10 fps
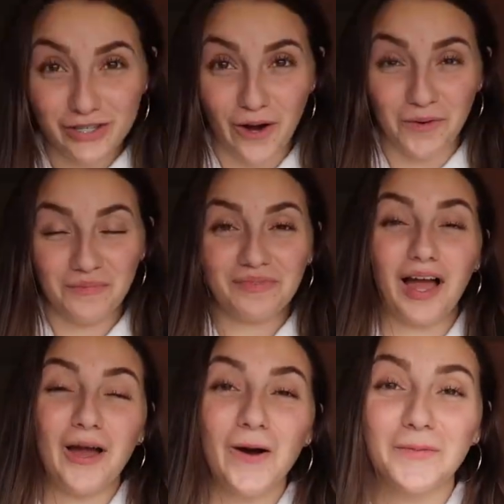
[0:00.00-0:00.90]
So
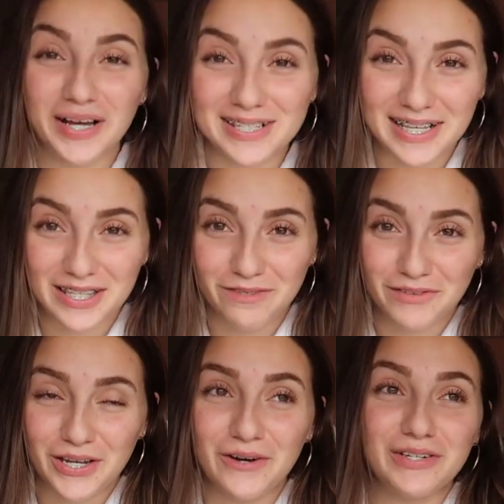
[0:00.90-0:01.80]
I hope you guys like this
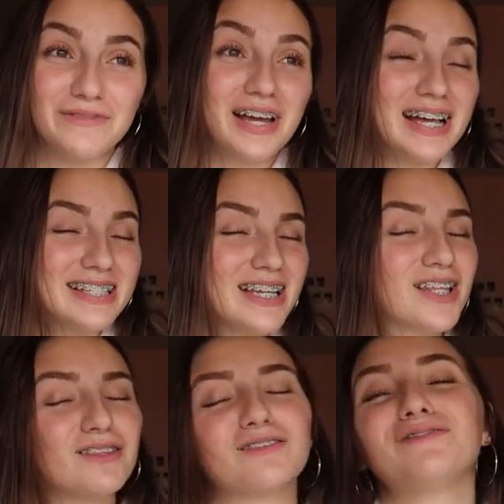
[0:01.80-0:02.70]
video, and if you guys
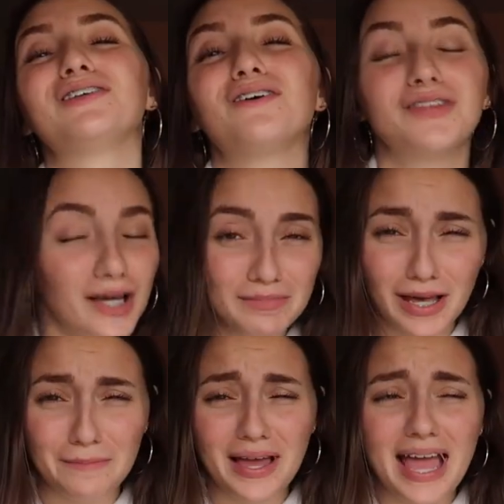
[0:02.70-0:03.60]
did, give this video a thumbs
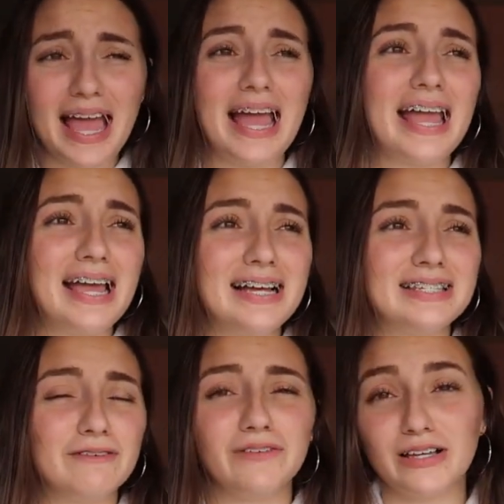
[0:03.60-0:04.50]
up.
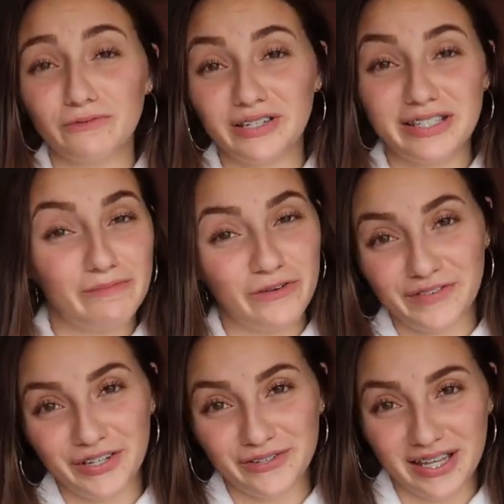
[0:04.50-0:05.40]
And if you guys want to see more
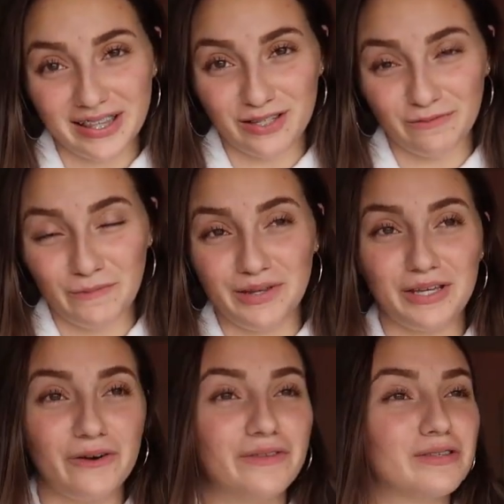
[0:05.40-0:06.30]
videos like this from me,
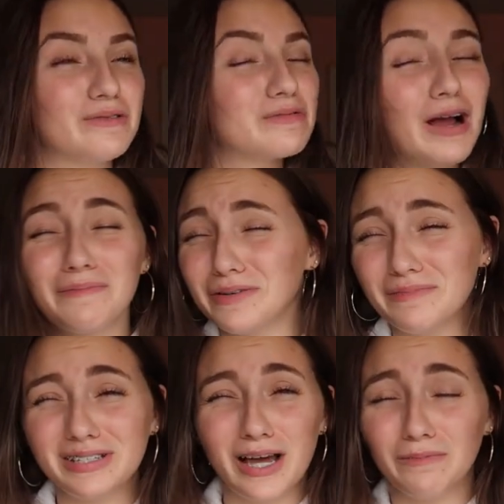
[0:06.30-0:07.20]
go hit the subscribe
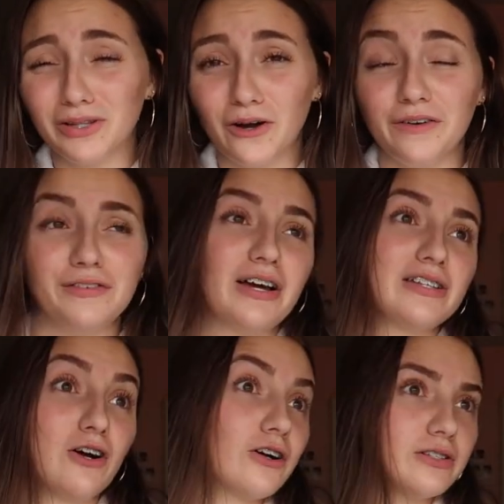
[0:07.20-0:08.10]
button down below if you
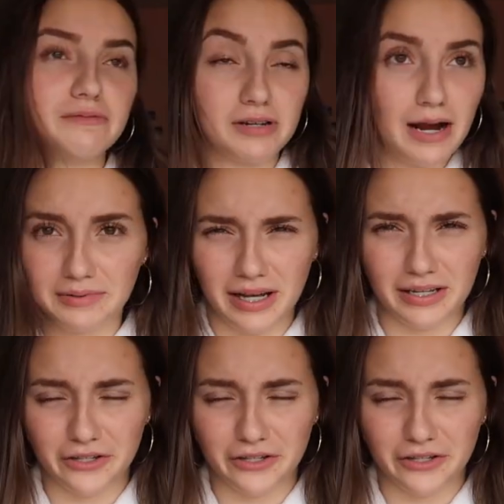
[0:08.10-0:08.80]
guys aren't subscribed yet